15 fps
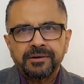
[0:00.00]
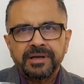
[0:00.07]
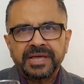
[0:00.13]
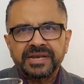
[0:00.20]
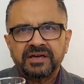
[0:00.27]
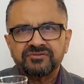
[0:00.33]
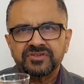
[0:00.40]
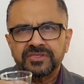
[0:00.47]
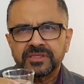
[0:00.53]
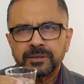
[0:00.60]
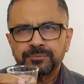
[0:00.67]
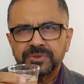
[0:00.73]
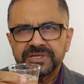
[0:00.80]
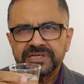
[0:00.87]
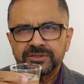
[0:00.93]
And after
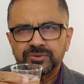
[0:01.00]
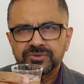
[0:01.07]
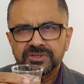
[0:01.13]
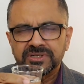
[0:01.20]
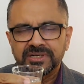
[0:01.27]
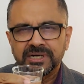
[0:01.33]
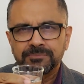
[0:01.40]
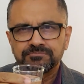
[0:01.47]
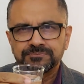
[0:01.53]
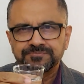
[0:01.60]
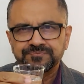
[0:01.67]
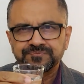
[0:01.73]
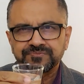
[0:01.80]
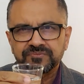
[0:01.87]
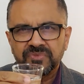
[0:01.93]
supper, he took the cup
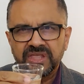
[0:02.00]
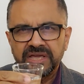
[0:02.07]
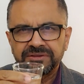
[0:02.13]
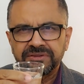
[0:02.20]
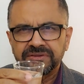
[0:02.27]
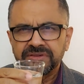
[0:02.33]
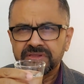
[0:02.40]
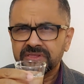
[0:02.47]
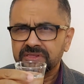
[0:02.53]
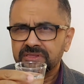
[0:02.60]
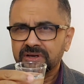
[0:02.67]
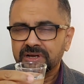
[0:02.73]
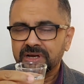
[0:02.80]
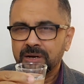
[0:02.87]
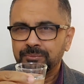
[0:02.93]
and said, "This is
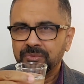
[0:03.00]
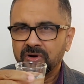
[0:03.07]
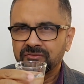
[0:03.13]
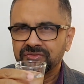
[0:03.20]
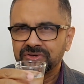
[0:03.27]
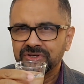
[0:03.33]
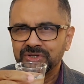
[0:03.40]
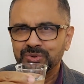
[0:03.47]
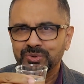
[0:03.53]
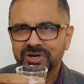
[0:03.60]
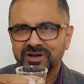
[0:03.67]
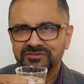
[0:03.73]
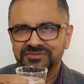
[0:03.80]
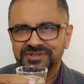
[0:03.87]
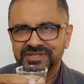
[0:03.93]
the cup of the new
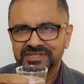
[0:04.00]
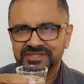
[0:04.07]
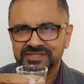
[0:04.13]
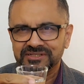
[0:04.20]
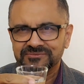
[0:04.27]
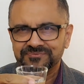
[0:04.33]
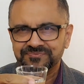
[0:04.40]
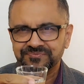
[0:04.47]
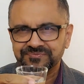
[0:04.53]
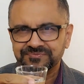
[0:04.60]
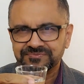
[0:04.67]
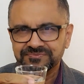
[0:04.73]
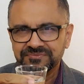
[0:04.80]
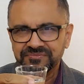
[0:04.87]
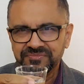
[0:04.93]
covenant
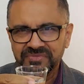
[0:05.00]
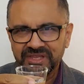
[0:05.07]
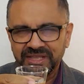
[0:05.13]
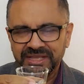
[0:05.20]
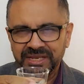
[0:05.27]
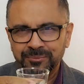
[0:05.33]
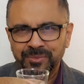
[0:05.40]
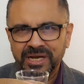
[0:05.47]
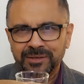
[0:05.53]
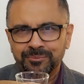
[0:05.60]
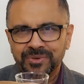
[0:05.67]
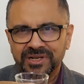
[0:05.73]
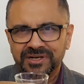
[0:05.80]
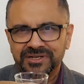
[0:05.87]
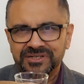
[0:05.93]
in my
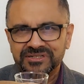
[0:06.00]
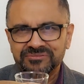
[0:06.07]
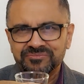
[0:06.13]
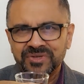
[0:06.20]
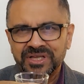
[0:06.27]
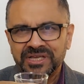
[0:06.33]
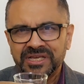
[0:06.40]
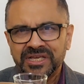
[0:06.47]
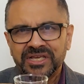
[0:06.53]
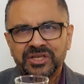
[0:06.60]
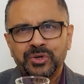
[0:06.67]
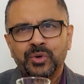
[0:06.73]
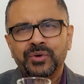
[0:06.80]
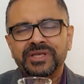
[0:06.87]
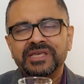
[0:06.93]
blood."
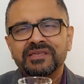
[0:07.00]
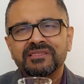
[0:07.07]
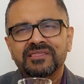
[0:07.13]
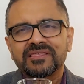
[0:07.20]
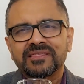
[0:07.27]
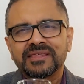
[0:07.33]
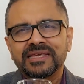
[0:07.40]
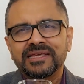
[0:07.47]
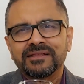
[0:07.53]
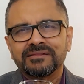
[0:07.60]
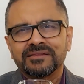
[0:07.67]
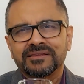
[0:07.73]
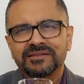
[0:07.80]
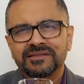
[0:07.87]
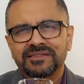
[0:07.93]
You know, he
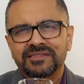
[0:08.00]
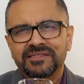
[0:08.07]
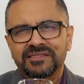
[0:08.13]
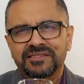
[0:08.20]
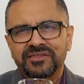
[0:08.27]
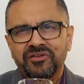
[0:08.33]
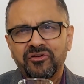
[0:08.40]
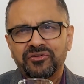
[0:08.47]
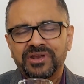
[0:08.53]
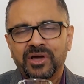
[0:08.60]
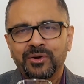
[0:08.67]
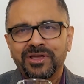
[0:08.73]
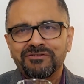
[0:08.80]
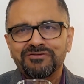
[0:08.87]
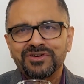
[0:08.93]
sealed this. Now
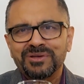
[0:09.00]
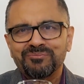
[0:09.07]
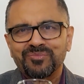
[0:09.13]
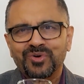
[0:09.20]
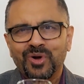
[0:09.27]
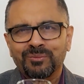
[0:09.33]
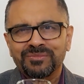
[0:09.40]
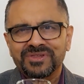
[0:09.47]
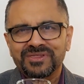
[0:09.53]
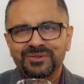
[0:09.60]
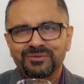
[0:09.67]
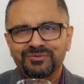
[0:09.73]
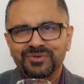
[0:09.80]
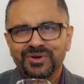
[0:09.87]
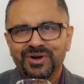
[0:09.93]
every promise
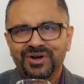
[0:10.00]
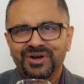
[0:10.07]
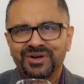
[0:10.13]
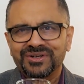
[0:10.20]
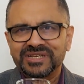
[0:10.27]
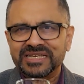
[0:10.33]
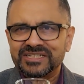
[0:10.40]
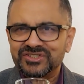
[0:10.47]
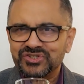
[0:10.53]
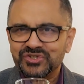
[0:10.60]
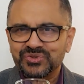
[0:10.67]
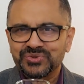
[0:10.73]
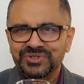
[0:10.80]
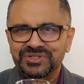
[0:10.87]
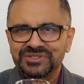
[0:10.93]
of God is
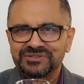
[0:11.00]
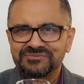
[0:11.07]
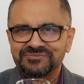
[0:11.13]
sure.